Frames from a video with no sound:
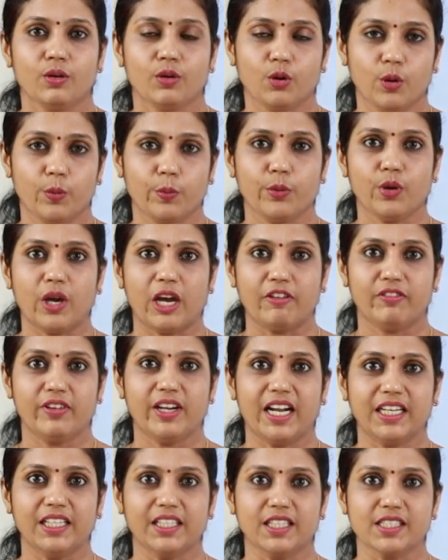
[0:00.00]
Hope you
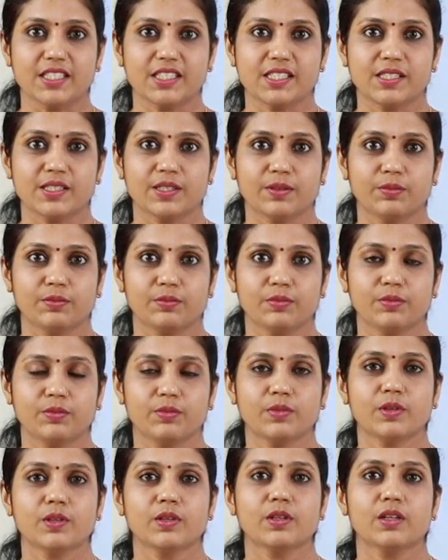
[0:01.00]
have done this.
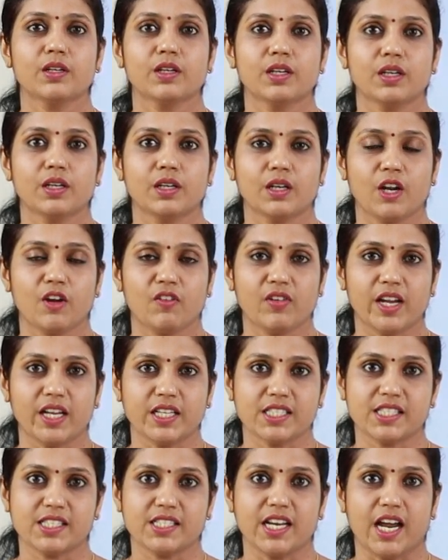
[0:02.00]
Now
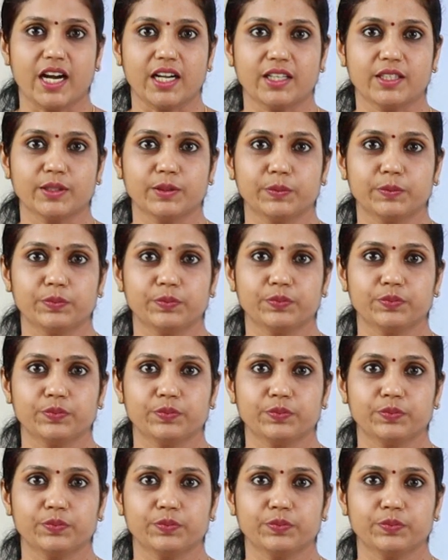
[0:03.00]
let's start.